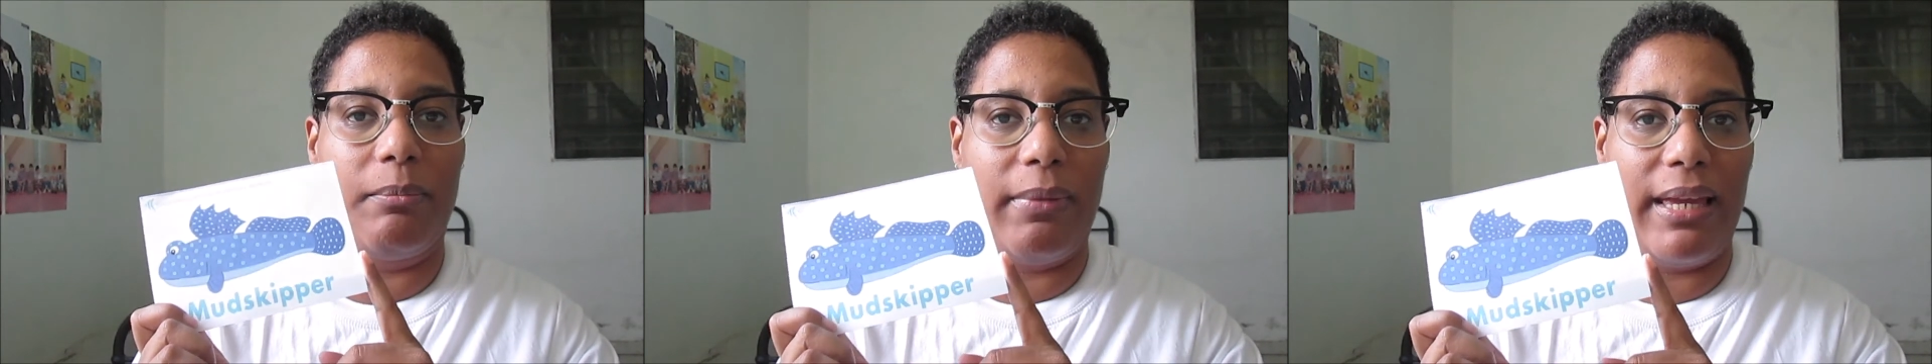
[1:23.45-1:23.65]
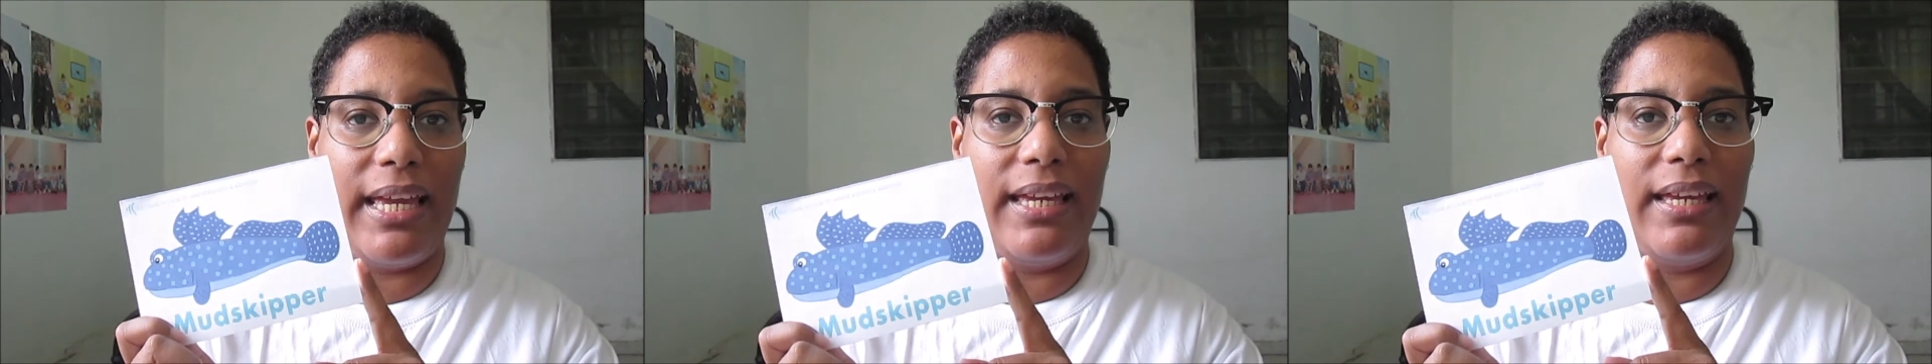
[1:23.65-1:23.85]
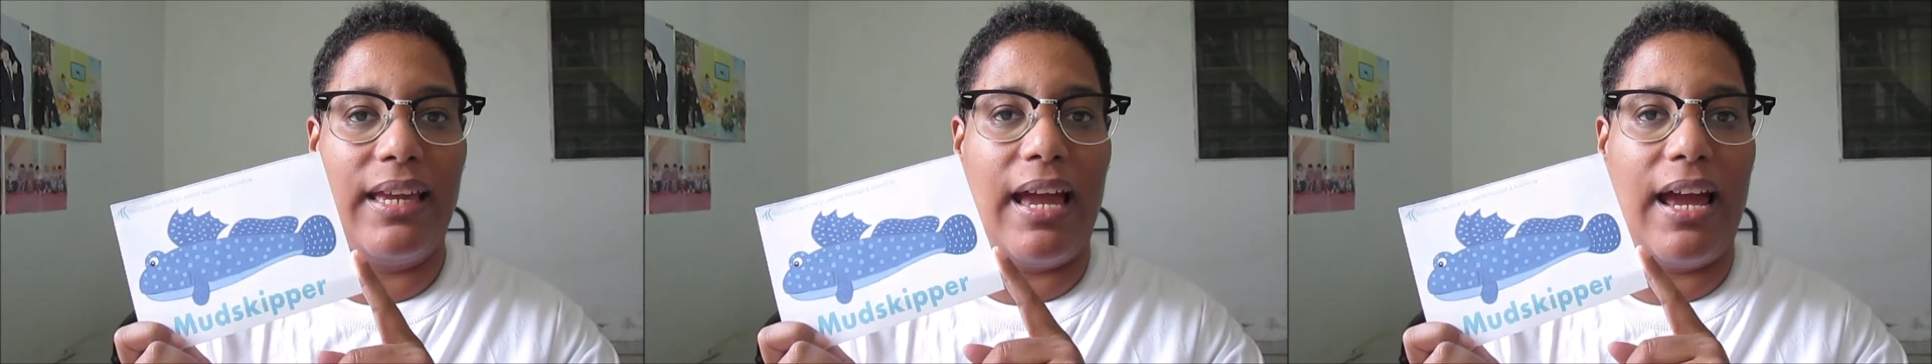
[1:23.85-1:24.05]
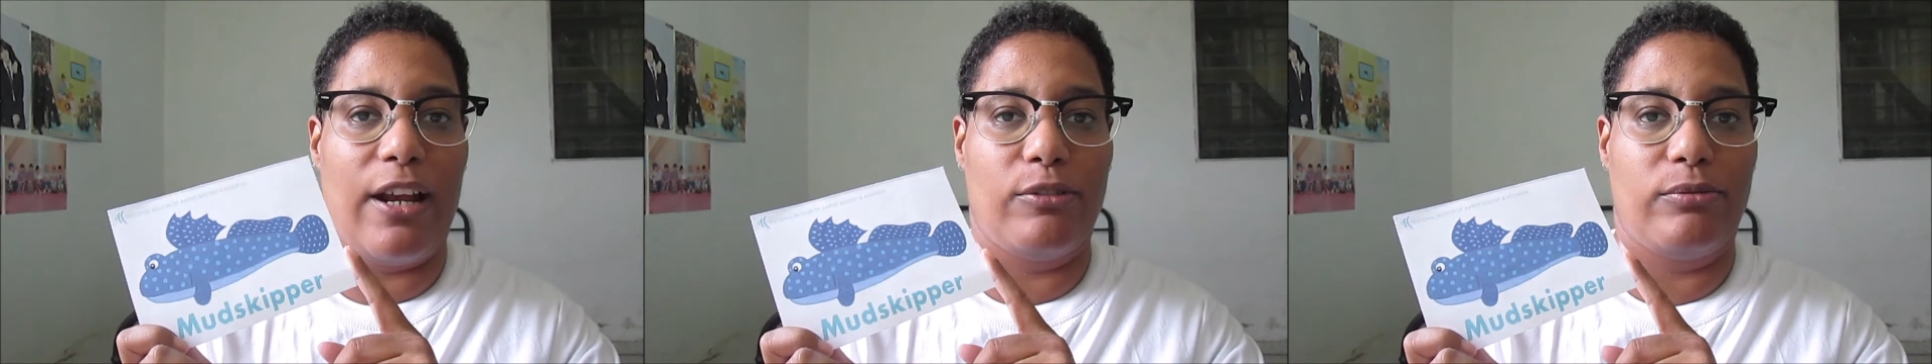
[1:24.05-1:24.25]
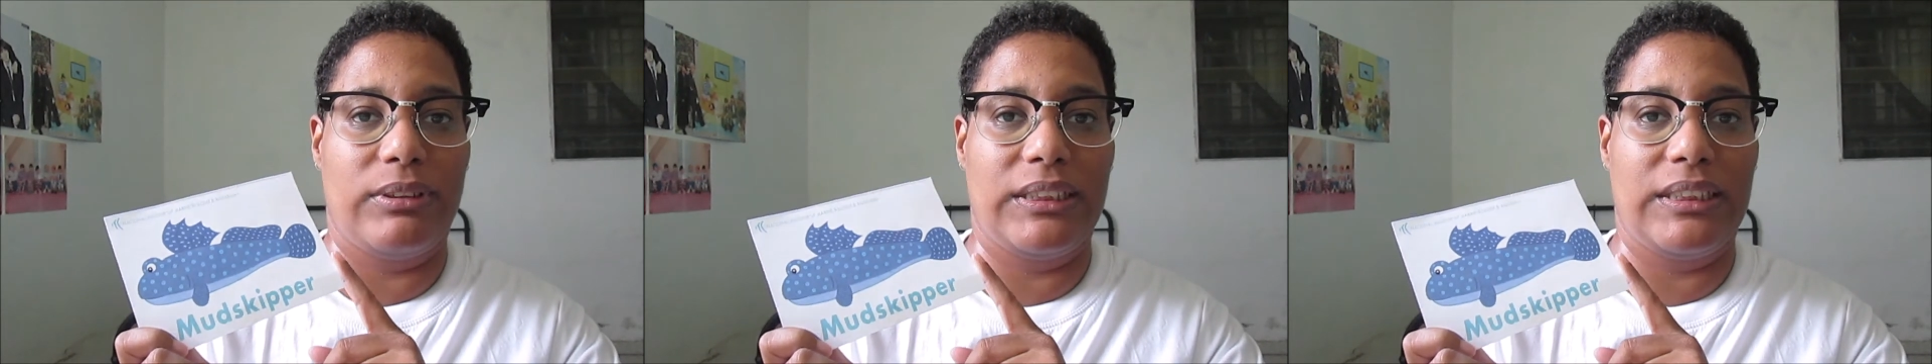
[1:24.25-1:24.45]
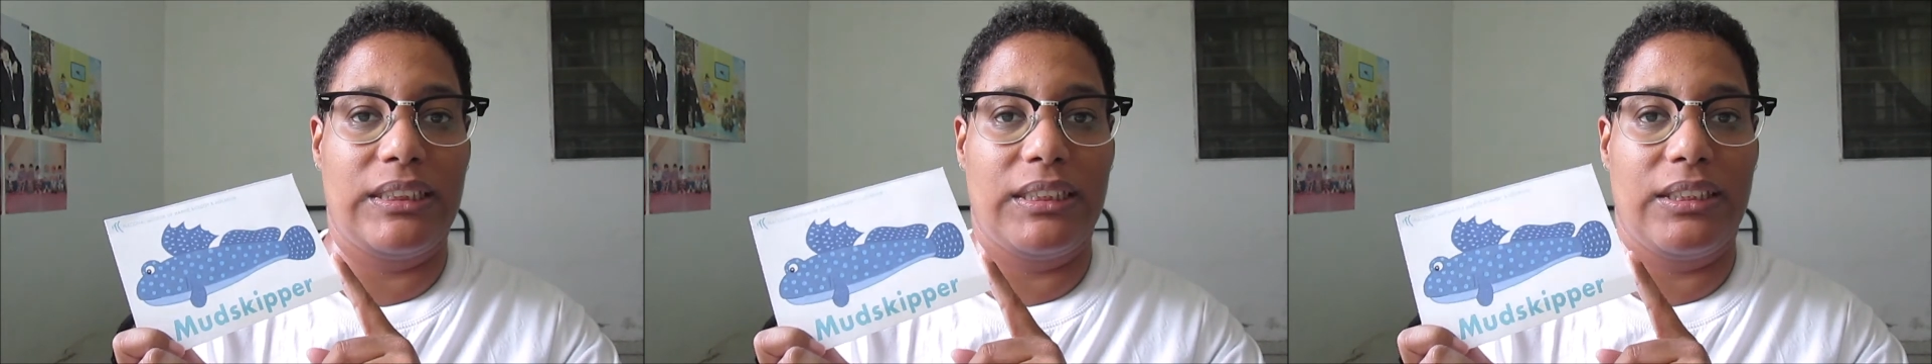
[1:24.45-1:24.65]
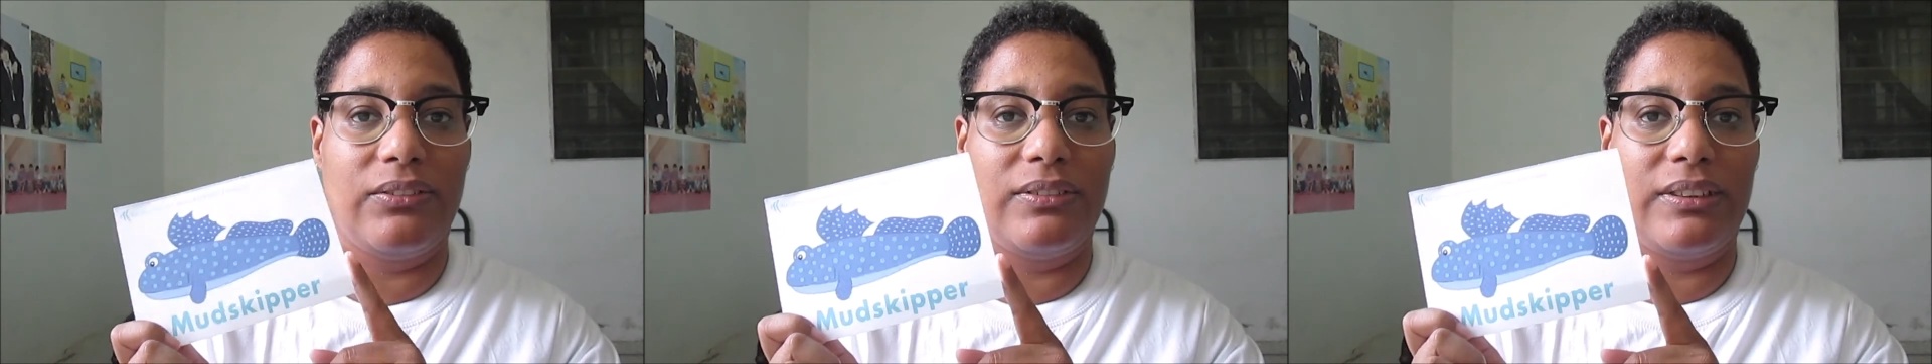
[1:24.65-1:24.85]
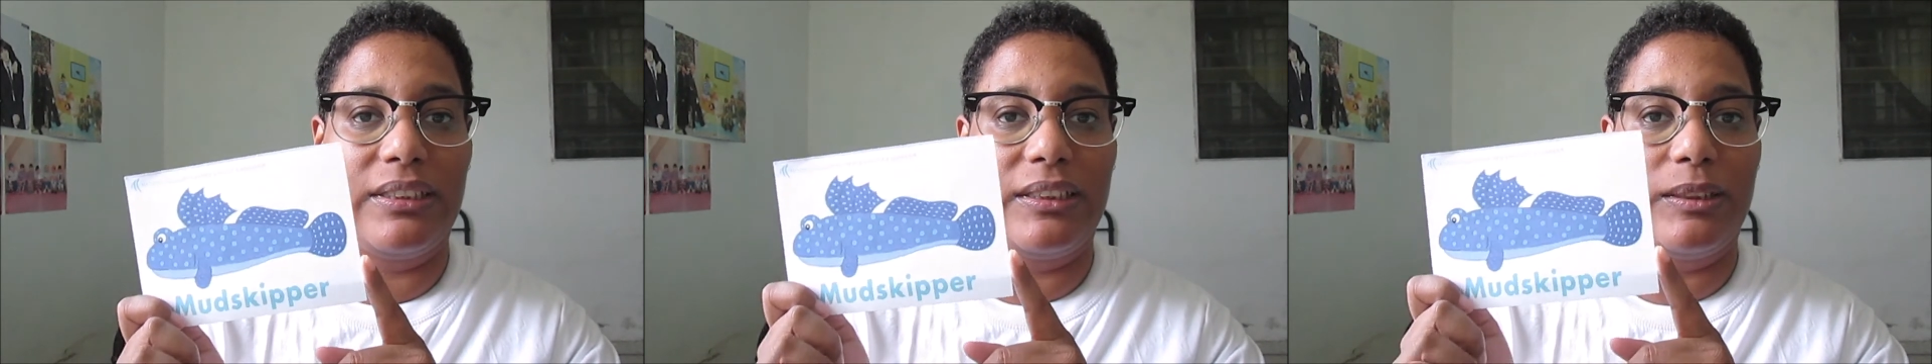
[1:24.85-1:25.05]
May I
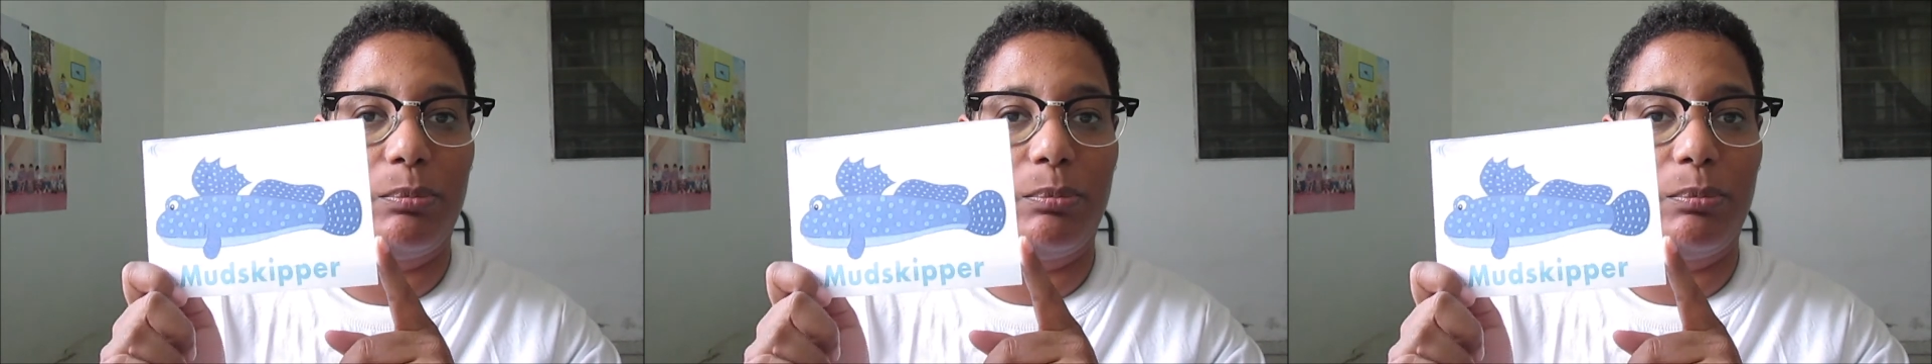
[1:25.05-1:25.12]
received this